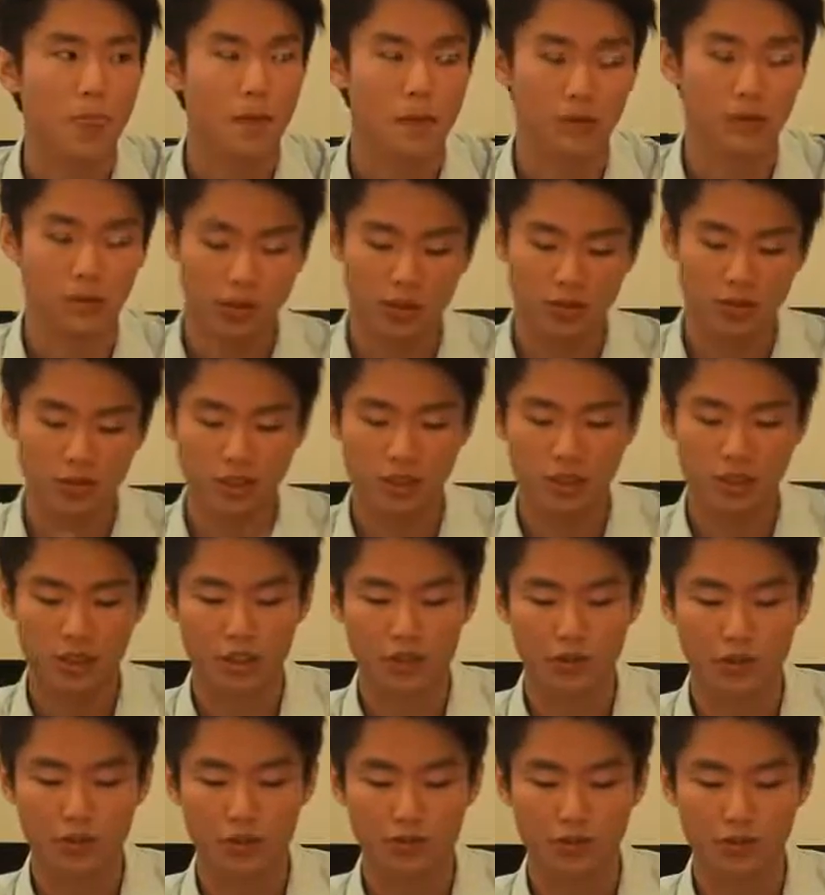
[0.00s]
So even,
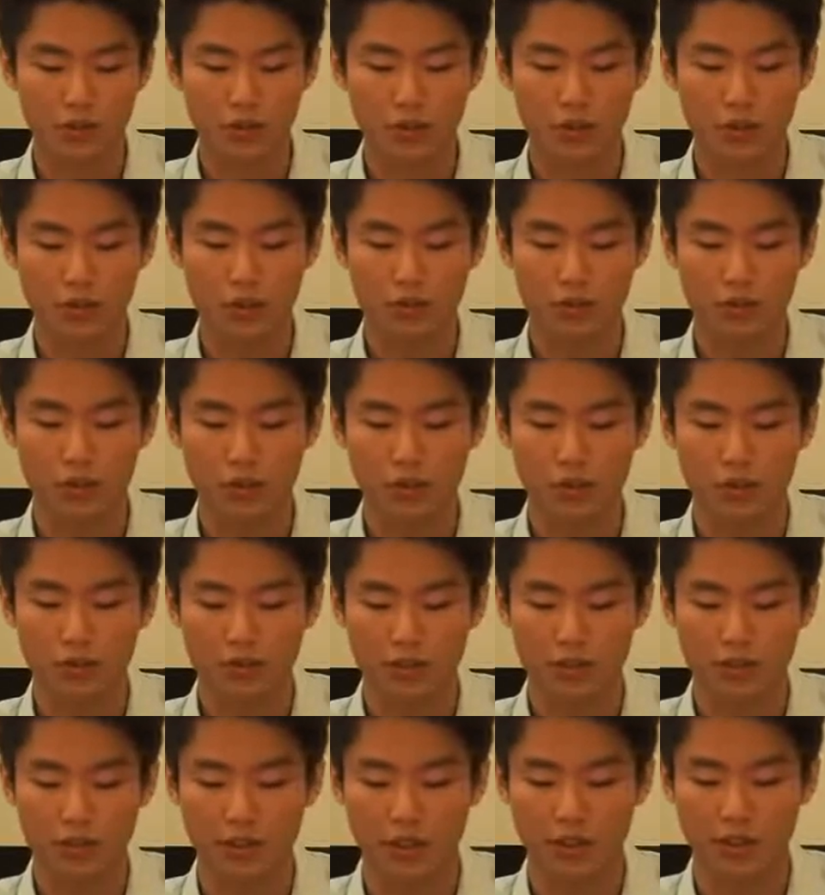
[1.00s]
as a, even though it's a small
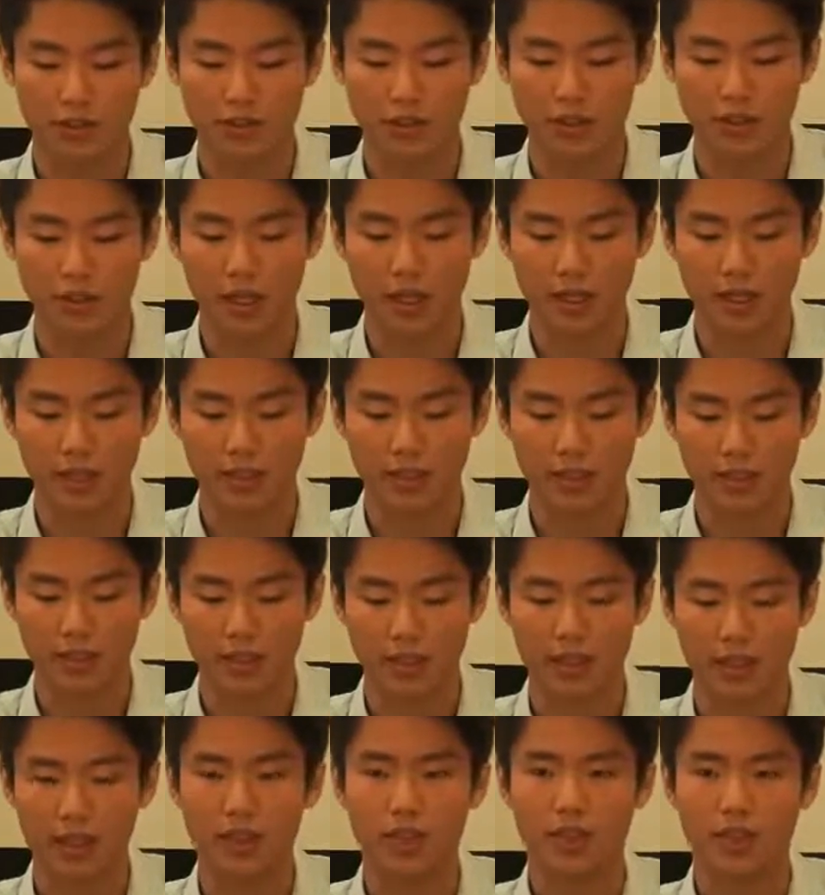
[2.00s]
difference, I feel like
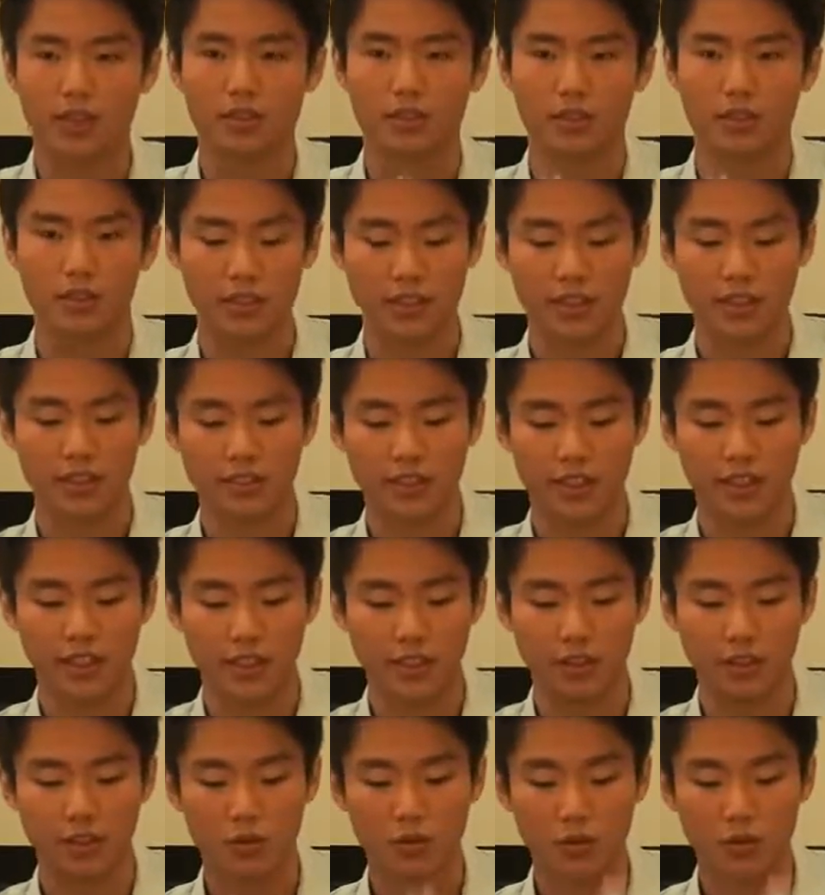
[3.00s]
it's
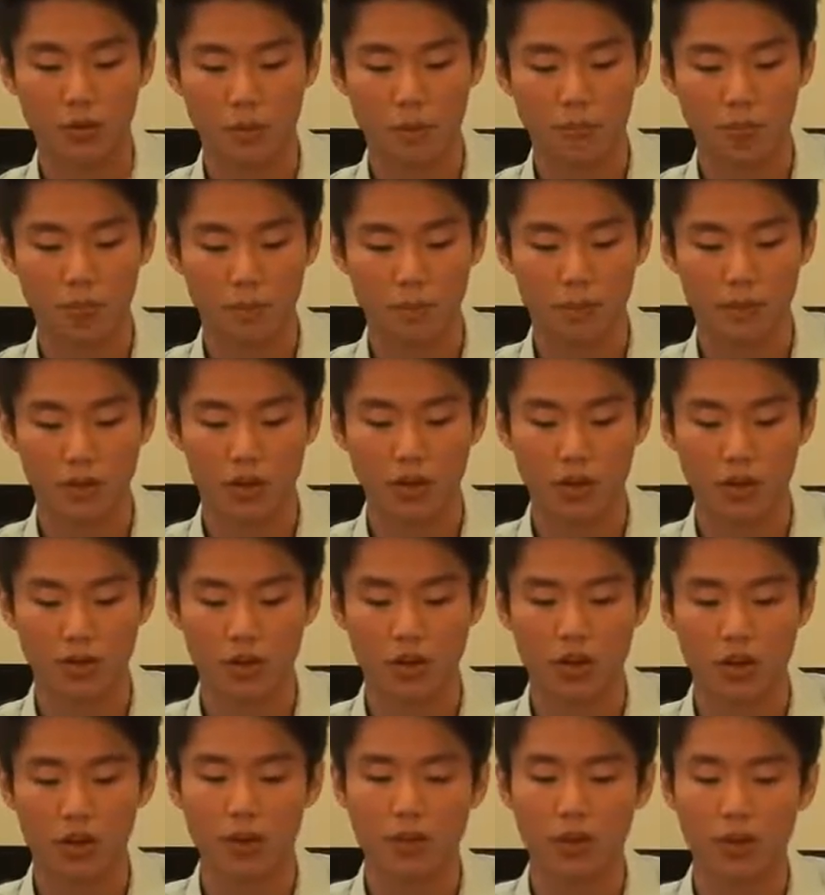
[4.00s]
significant. Because
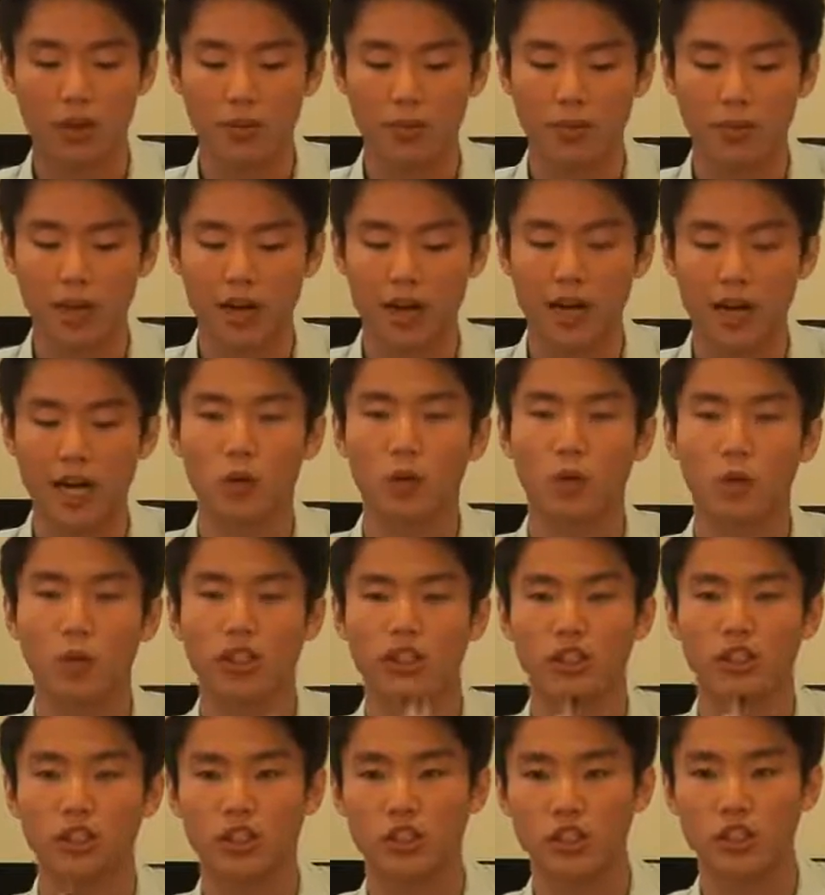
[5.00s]
on and on my heart
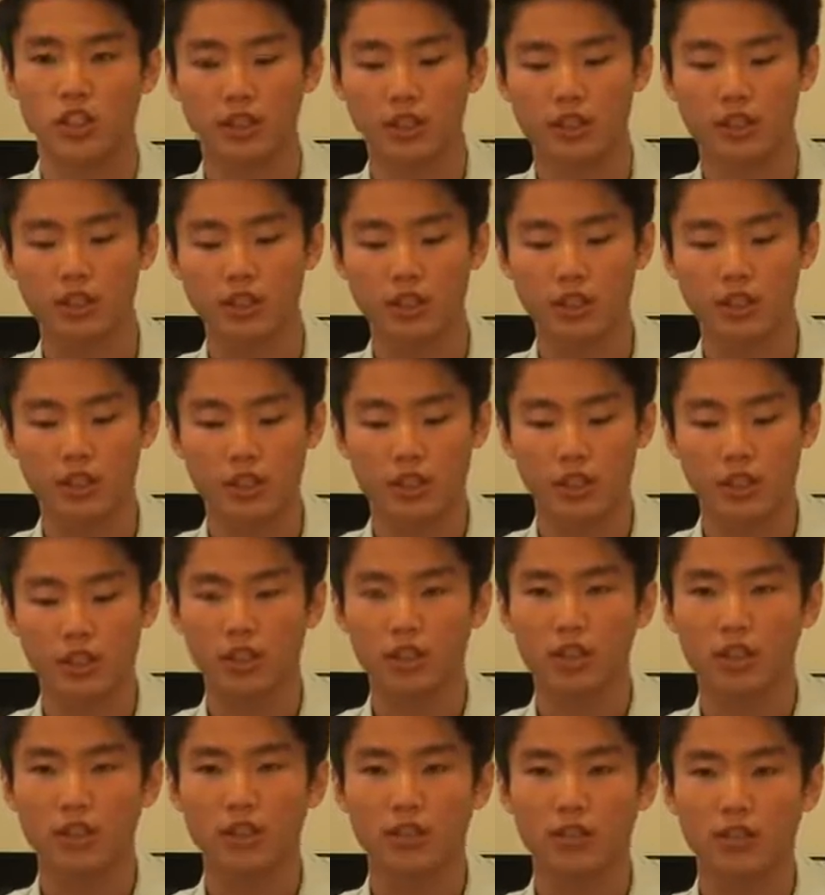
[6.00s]
went searching
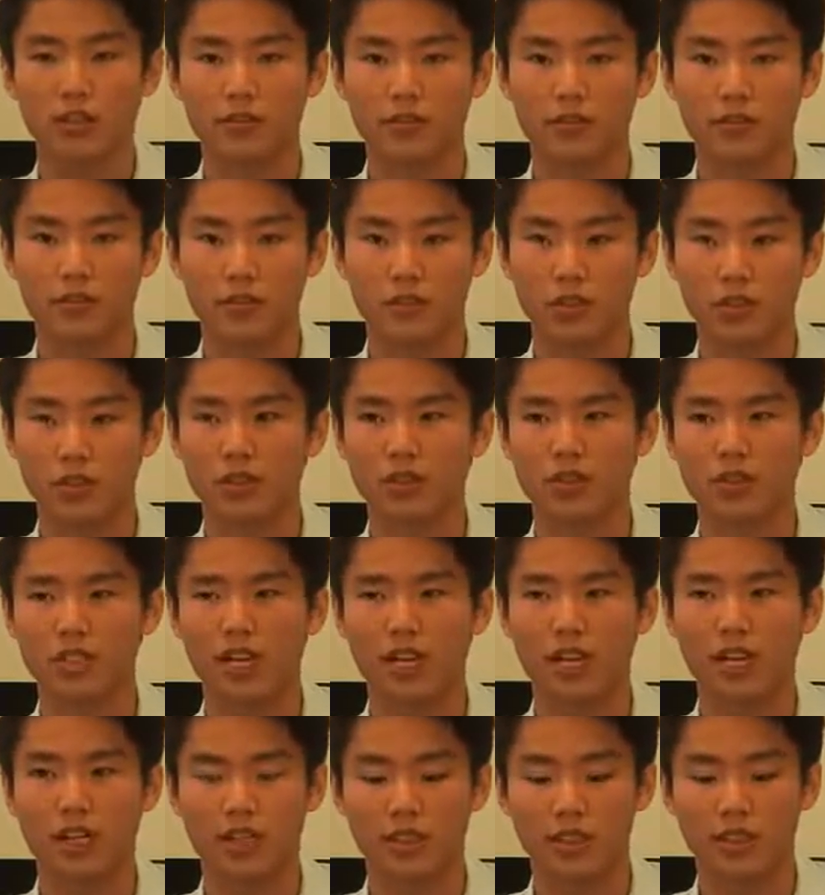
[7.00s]
feels
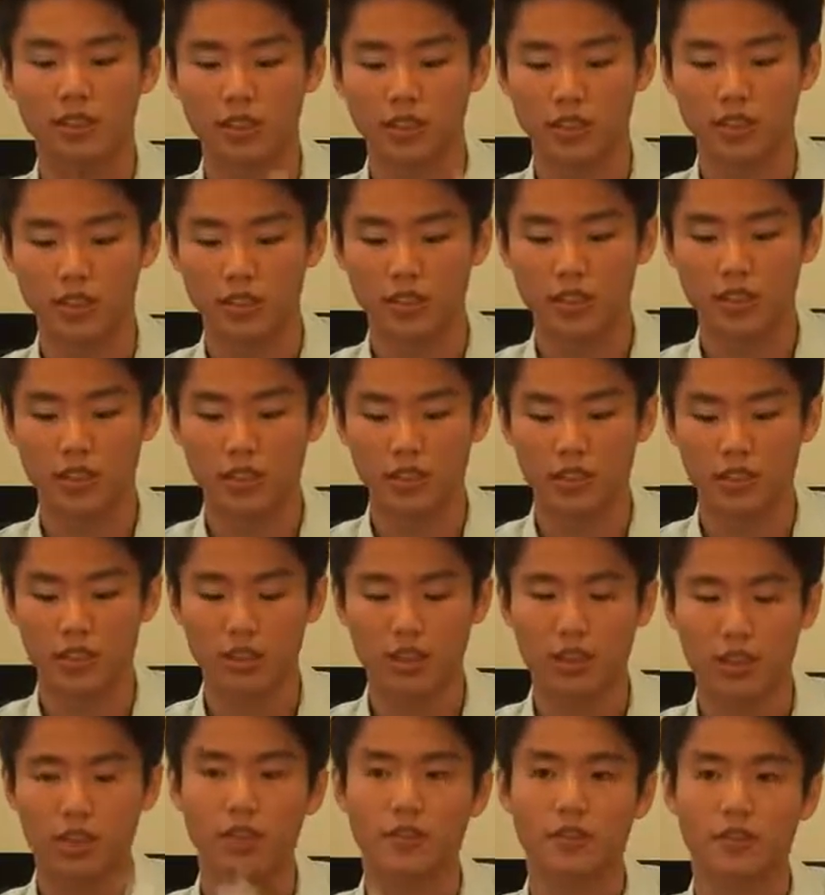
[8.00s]
like,
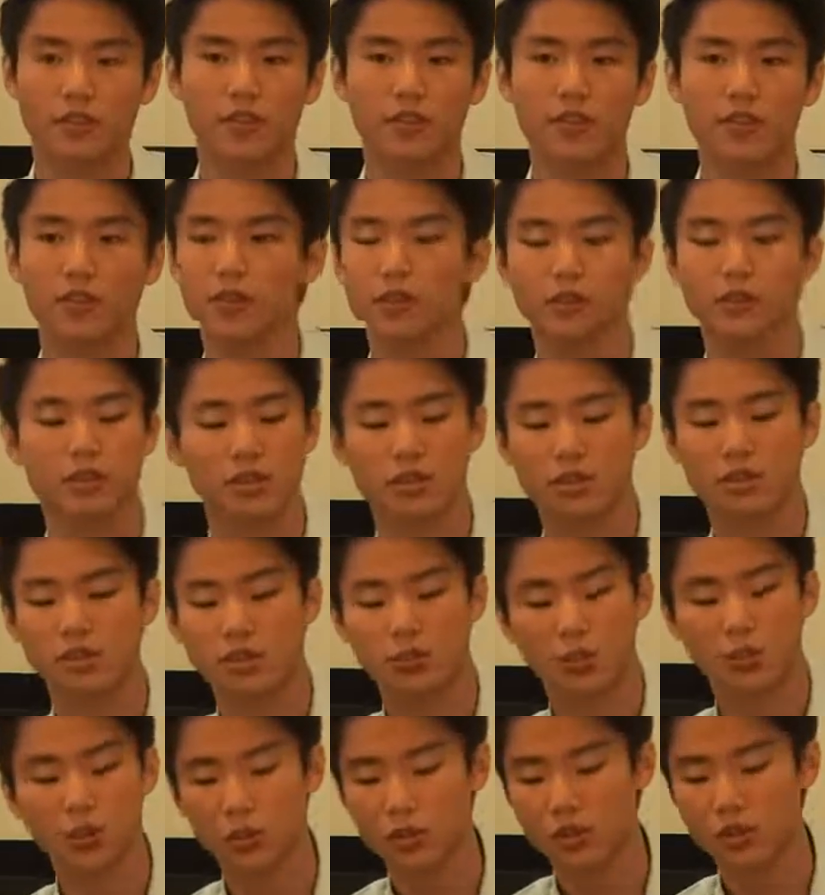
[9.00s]
feels
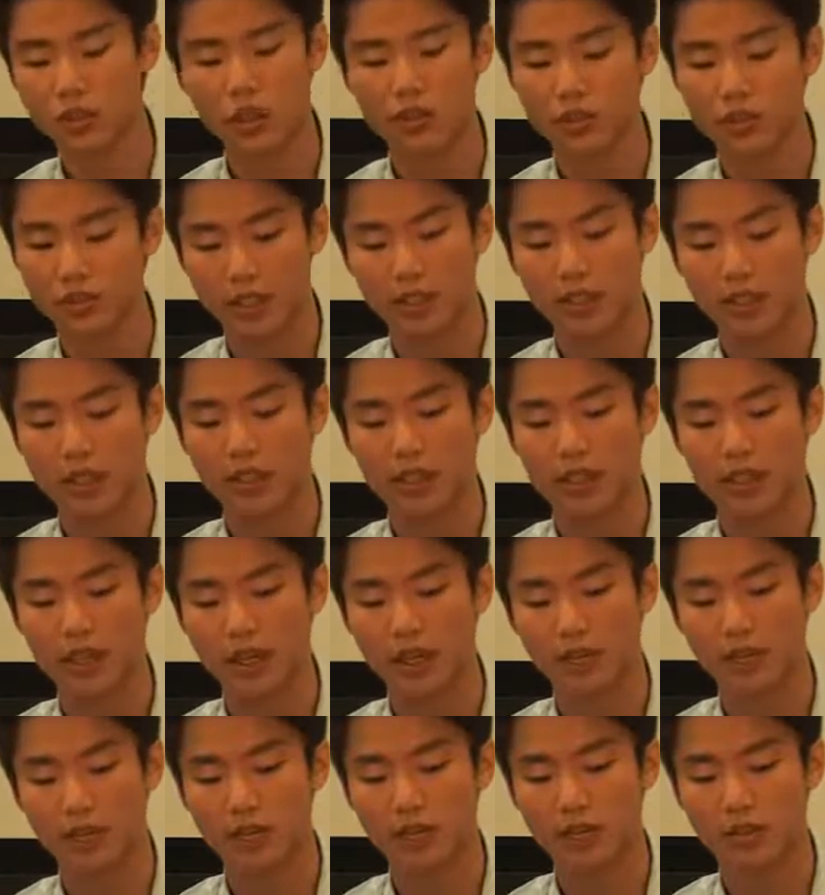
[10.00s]
too self-centered
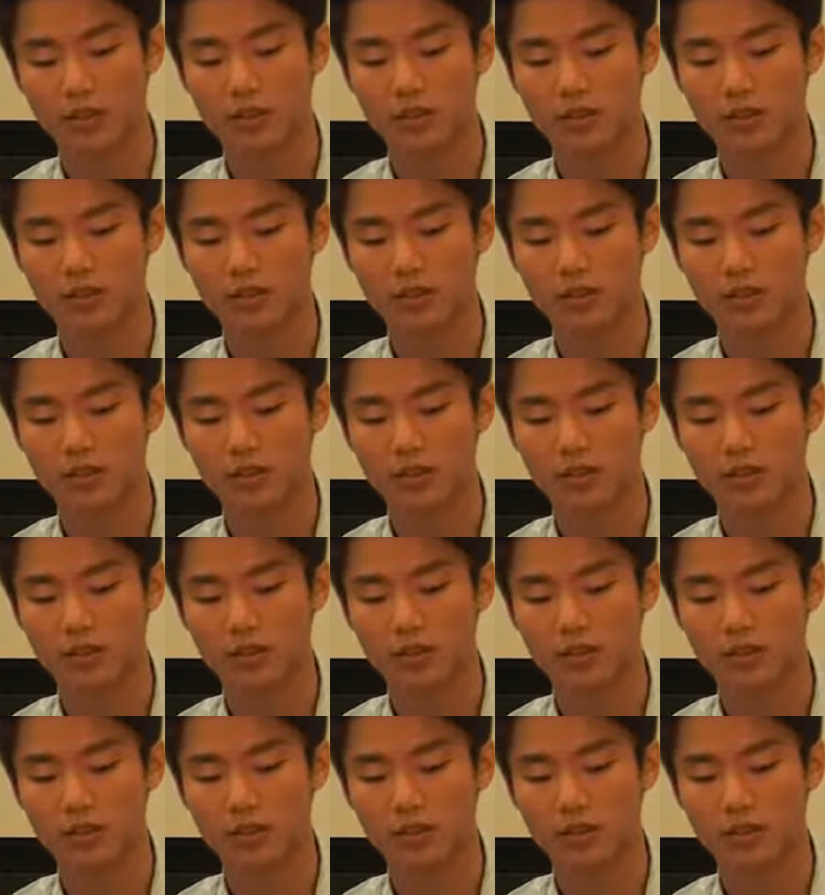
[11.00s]
and,